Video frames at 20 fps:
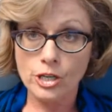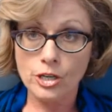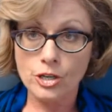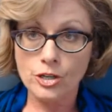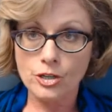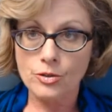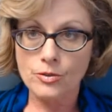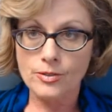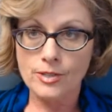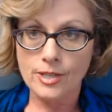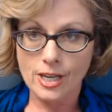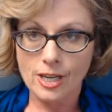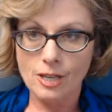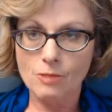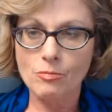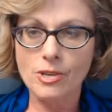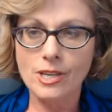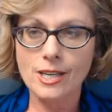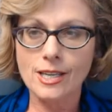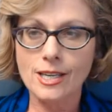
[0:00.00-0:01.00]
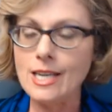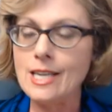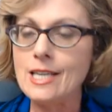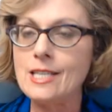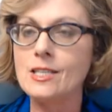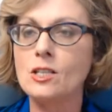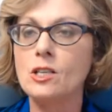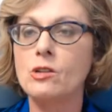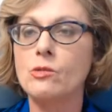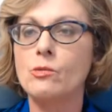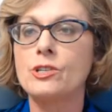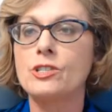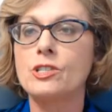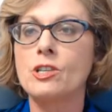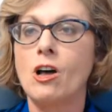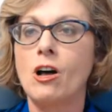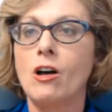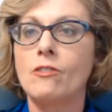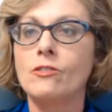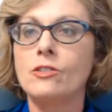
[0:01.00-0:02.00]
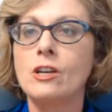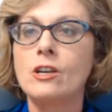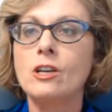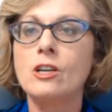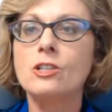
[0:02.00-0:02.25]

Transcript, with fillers: issues that can be easily resolved